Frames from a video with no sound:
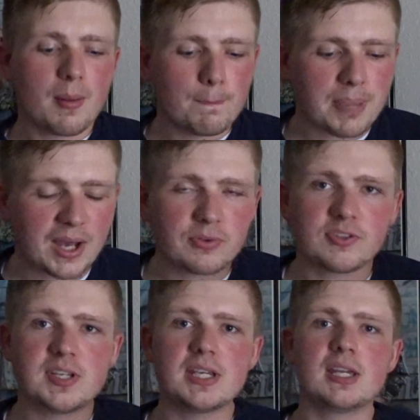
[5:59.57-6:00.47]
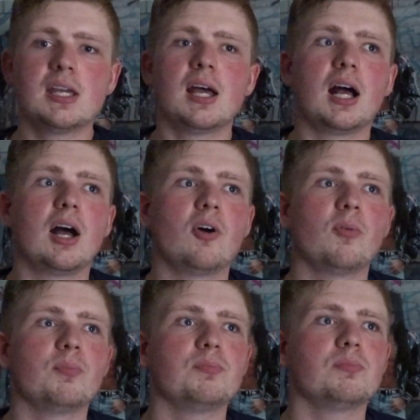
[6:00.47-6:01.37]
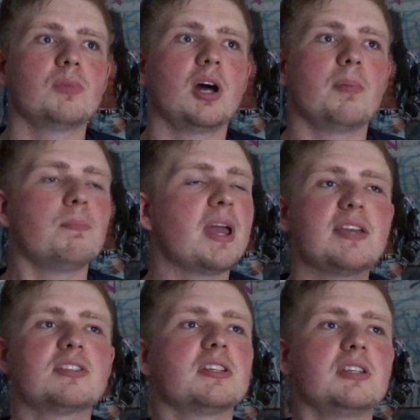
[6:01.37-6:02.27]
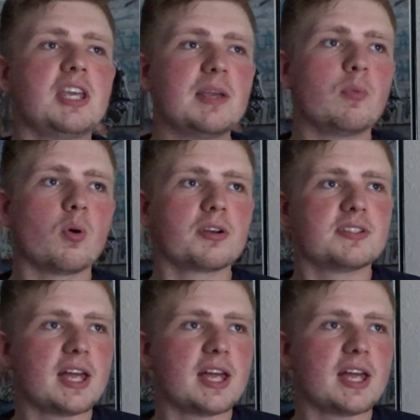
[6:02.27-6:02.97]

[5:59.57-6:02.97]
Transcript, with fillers: bouncy um, uh, bass keyboards